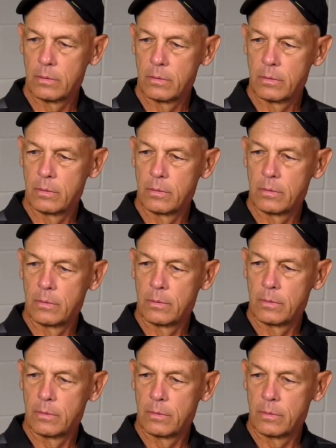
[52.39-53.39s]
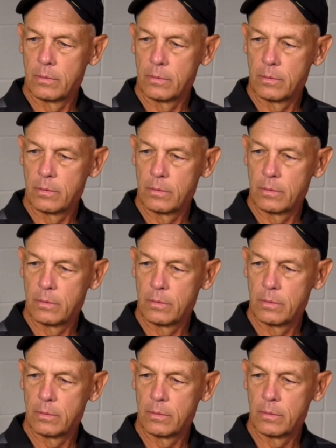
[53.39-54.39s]

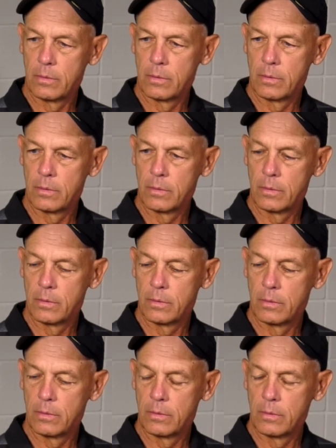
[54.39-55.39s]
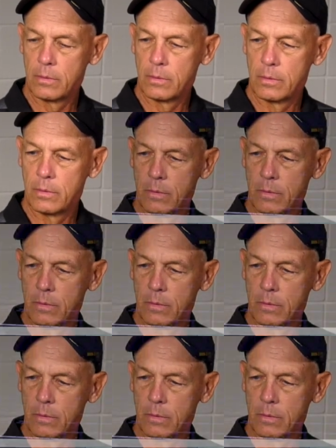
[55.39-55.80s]
[no speech]